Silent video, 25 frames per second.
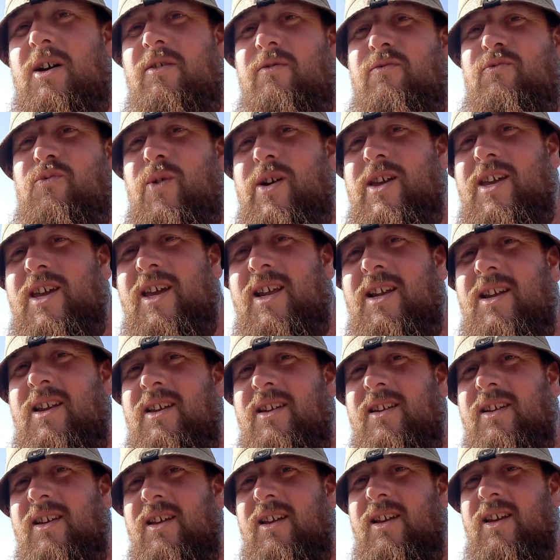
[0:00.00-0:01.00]
of waiting.
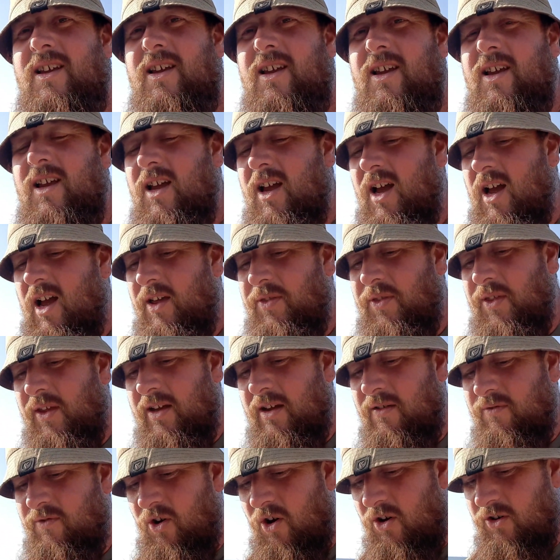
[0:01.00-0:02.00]
I think
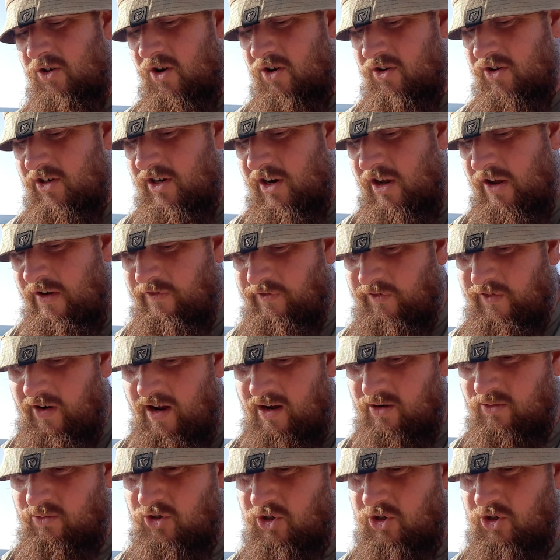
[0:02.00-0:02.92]
I've gone on enough now,